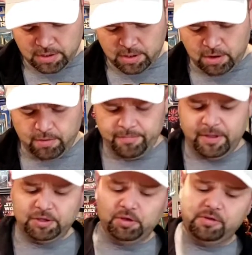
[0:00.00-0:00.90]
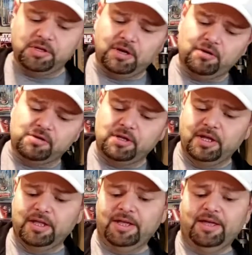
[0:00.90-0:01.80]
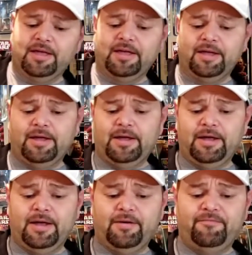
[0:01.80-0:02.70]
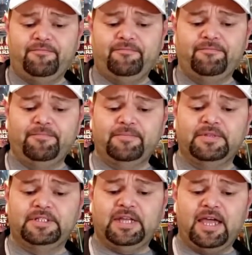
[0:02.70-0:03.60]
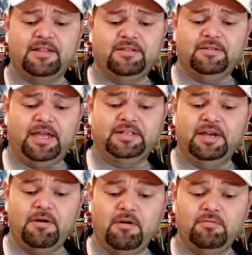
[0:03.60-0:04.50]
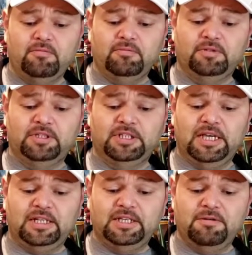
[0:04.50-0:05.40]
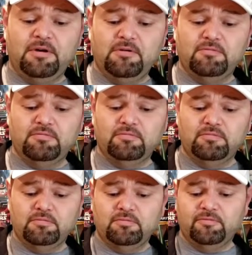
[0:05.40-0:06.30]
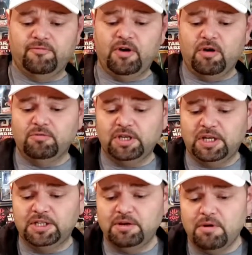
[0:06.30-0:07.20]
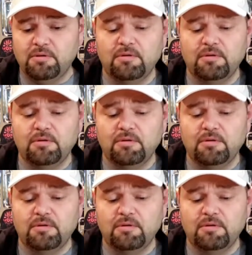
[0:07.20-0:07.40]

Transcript: So, I'll show the stickers. Uh, Takatiro. Takatiro, Funko Takatiro.